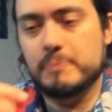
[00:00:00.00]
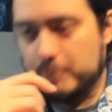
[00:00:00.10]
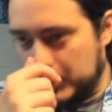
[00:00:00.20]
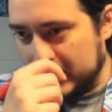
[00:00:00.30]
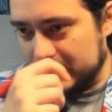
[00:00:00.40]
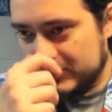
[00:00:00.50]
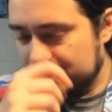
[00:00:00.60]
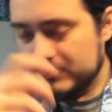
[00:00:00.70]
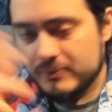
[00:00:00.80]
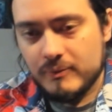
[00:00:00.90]
But
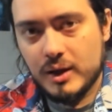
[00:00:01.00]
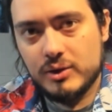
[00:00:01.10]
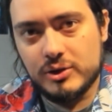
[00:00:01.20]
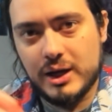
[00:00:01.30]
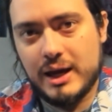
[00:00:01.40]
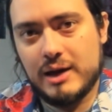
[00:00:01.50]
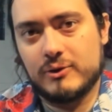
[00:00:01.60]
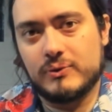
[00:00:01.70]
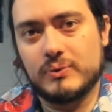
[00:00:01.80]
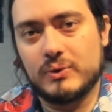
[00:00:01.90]
you're going to
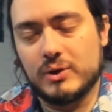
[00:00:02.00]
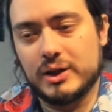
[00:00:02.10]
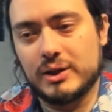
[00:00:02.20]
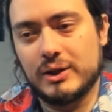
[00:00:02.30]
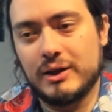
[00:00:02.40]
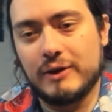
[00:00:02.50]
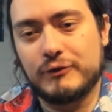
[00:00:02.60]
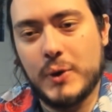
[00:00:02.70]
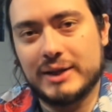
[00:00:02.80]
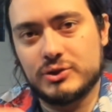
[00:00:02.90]
have, like, if you
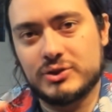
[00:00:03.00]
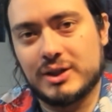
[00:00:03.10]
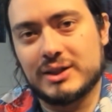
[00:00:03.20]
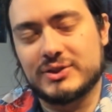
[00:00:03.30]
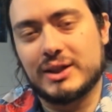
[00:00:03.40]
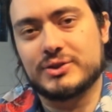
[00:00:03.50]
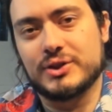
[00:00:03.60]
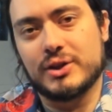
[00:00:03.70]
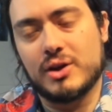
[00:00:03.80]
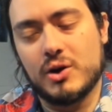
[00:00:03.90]
actually start
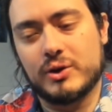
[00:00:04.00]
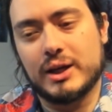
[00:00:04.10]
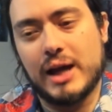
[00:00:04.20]
assessing, okay,